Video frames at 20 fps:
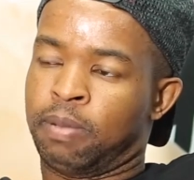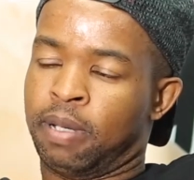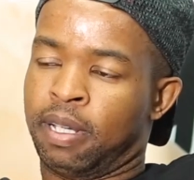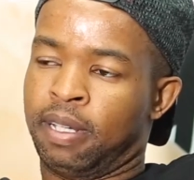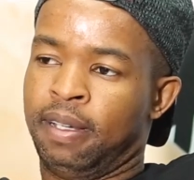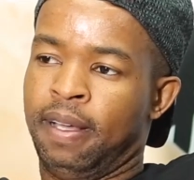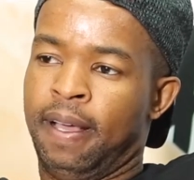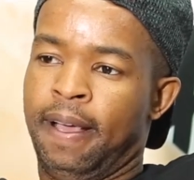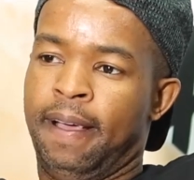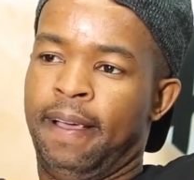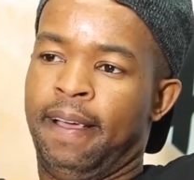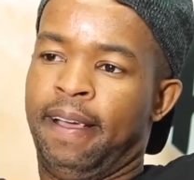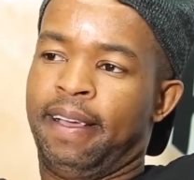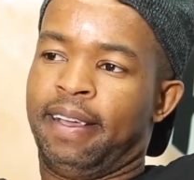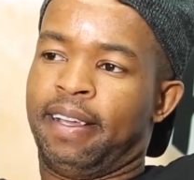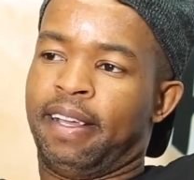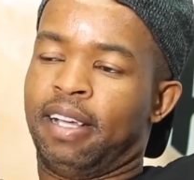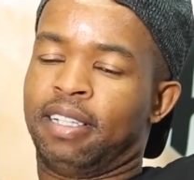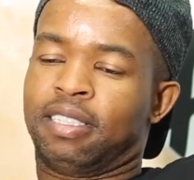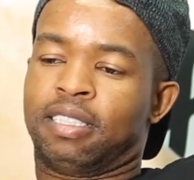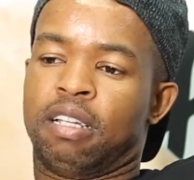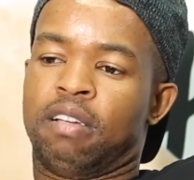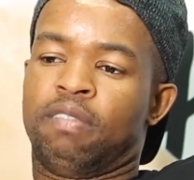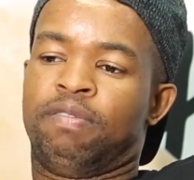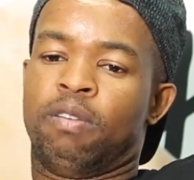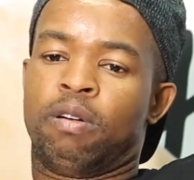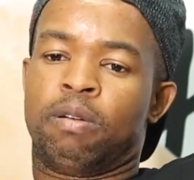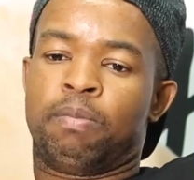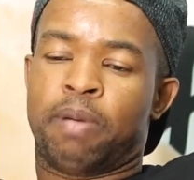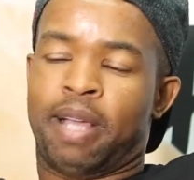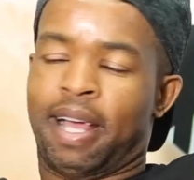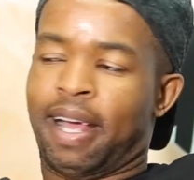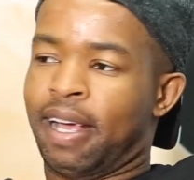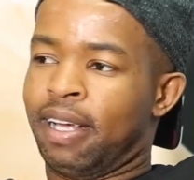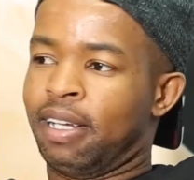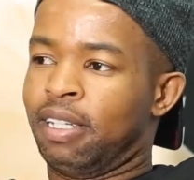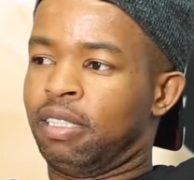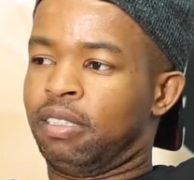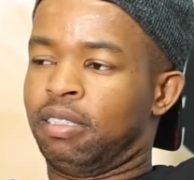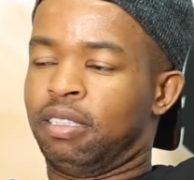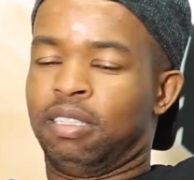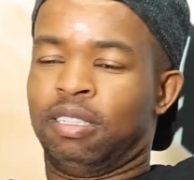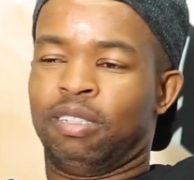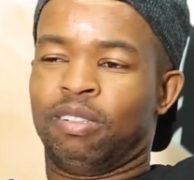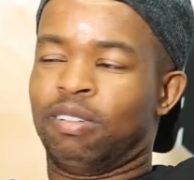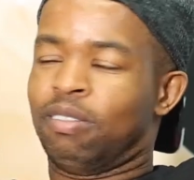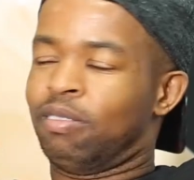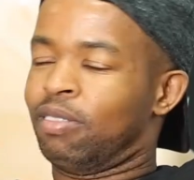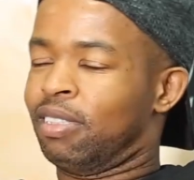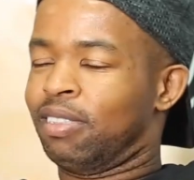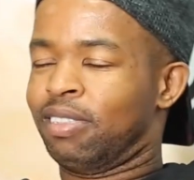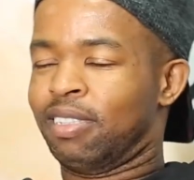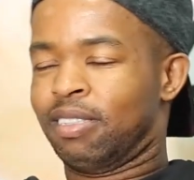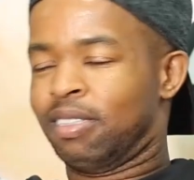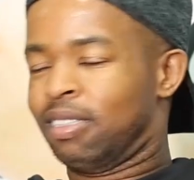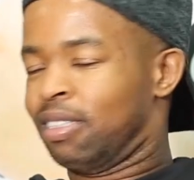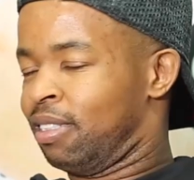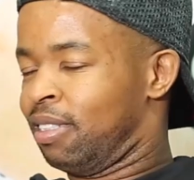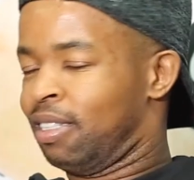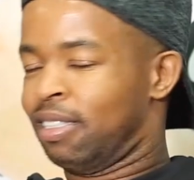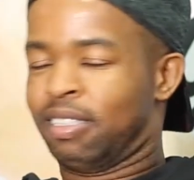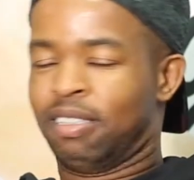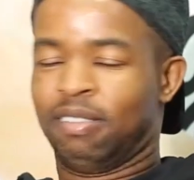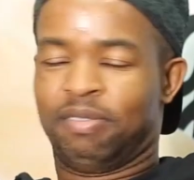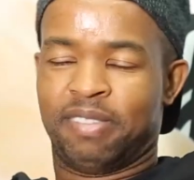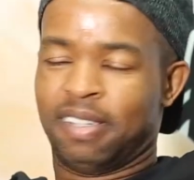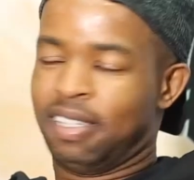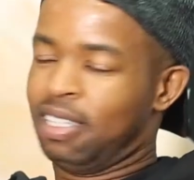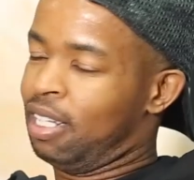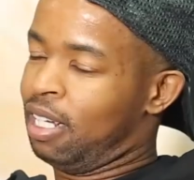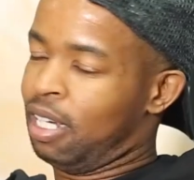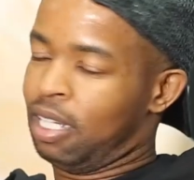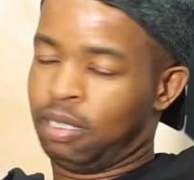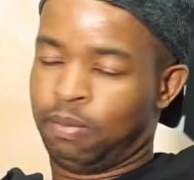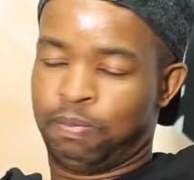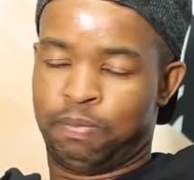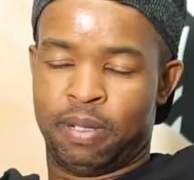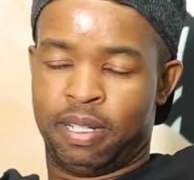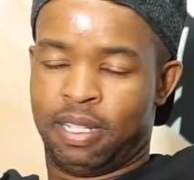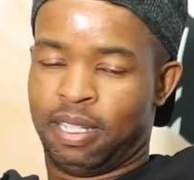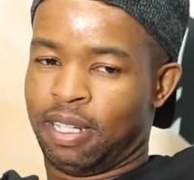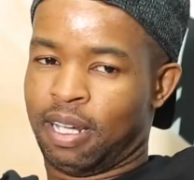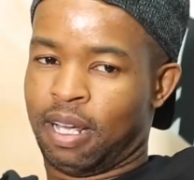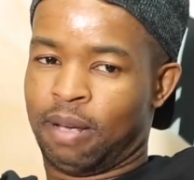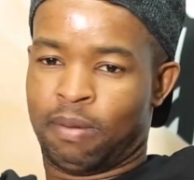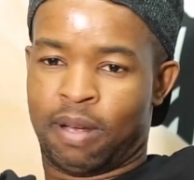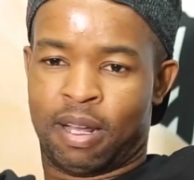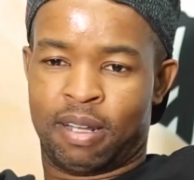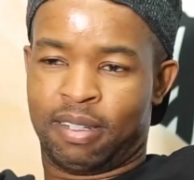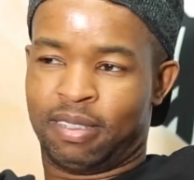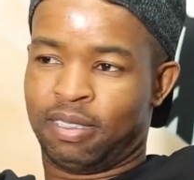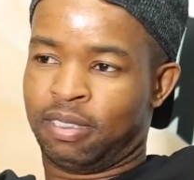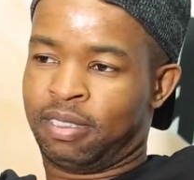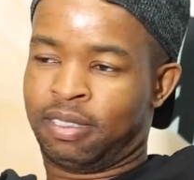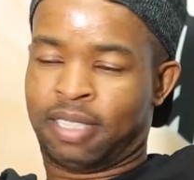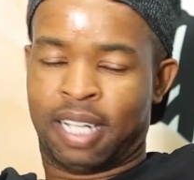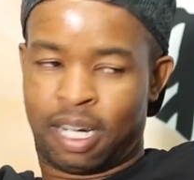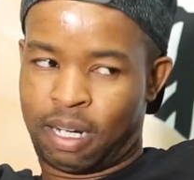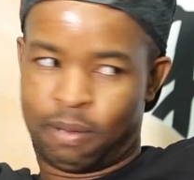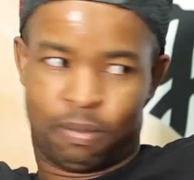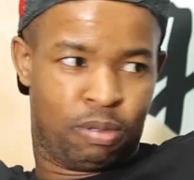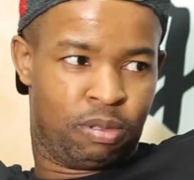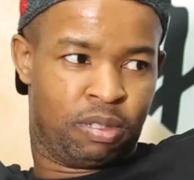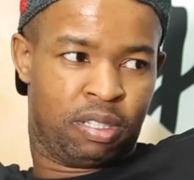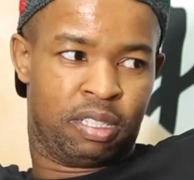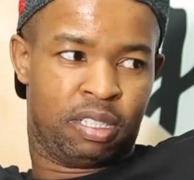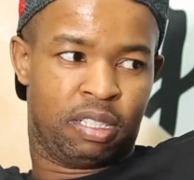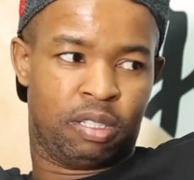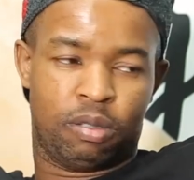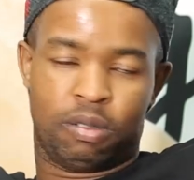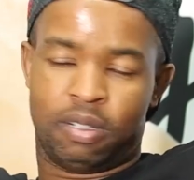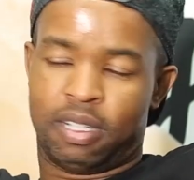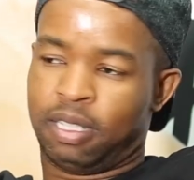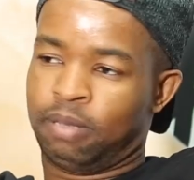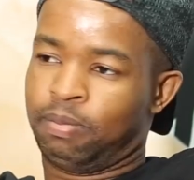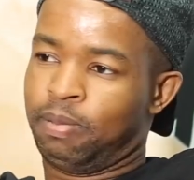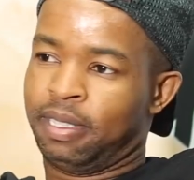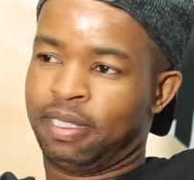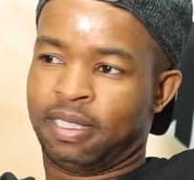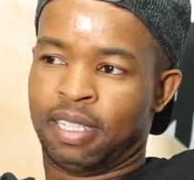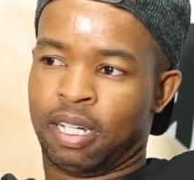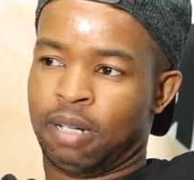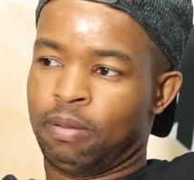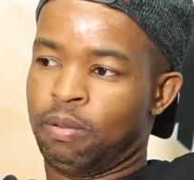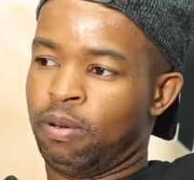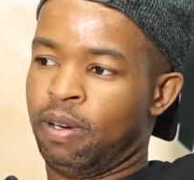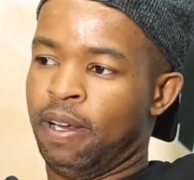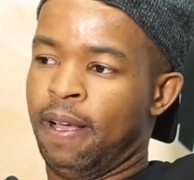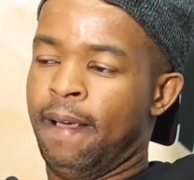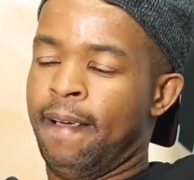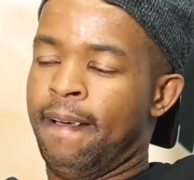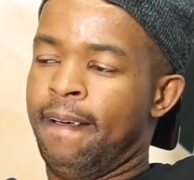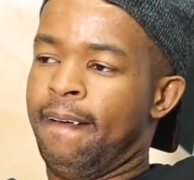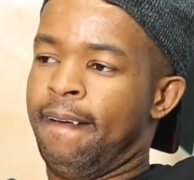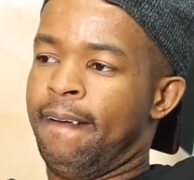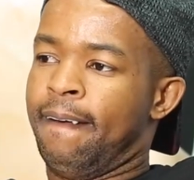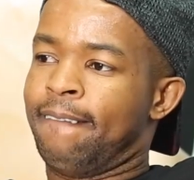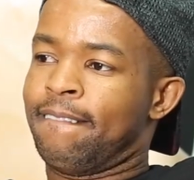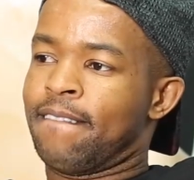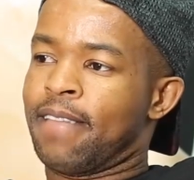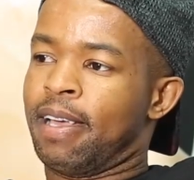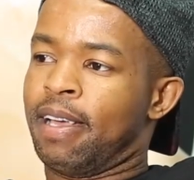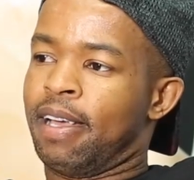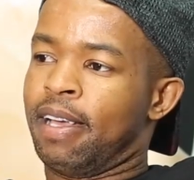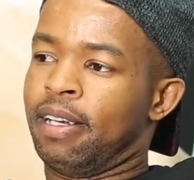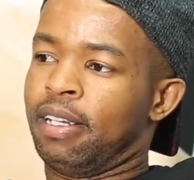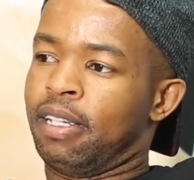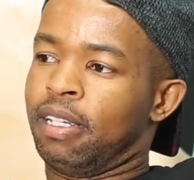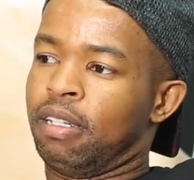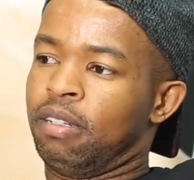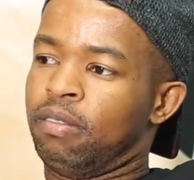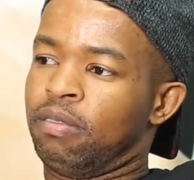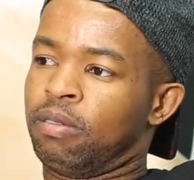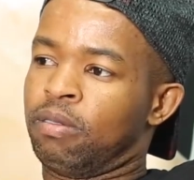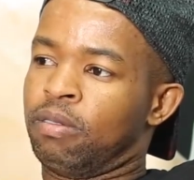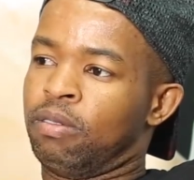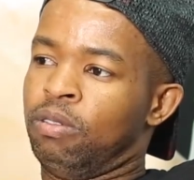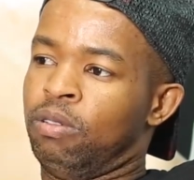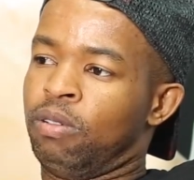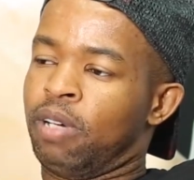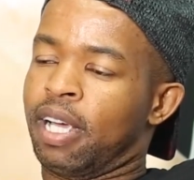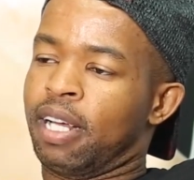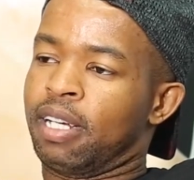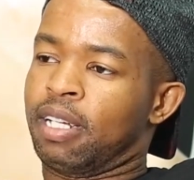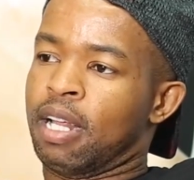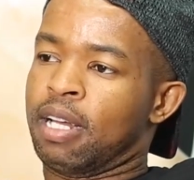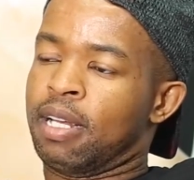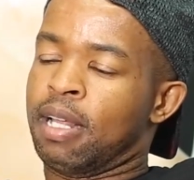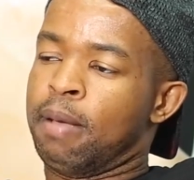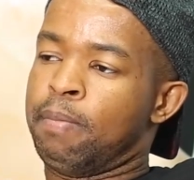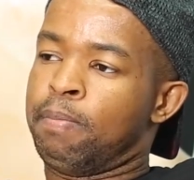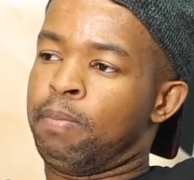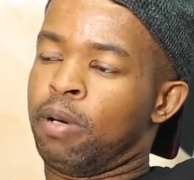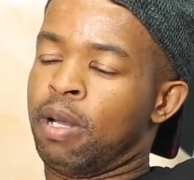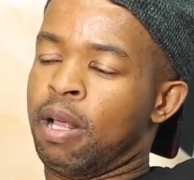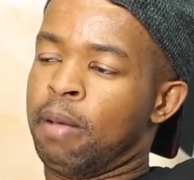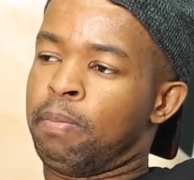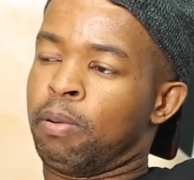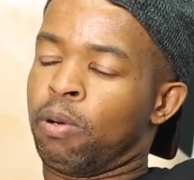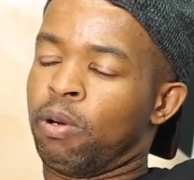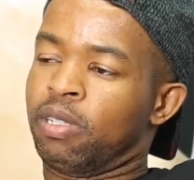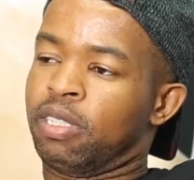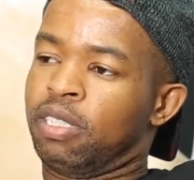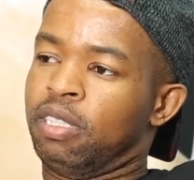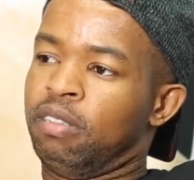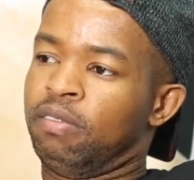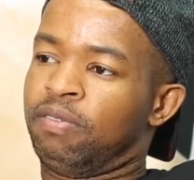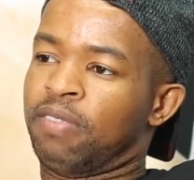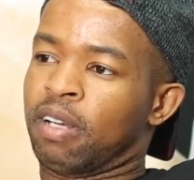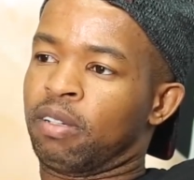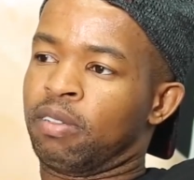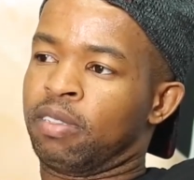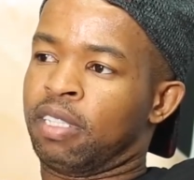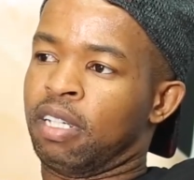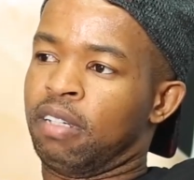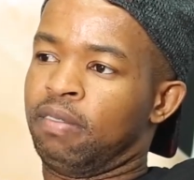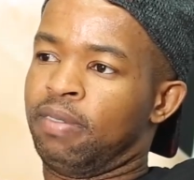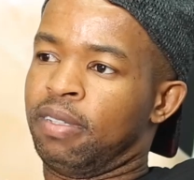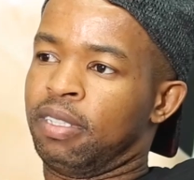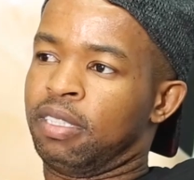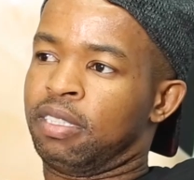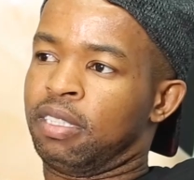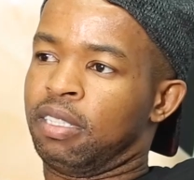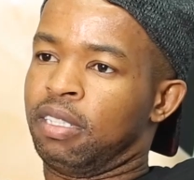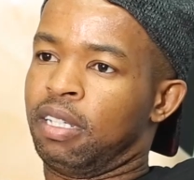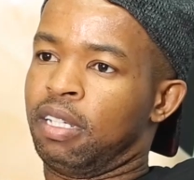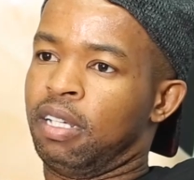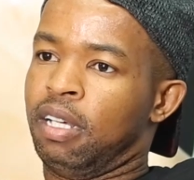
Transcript: Bay. Yes, they fall behind. The defending has been terrible. There's been terrible. And then we look at that they brought in Falo Davids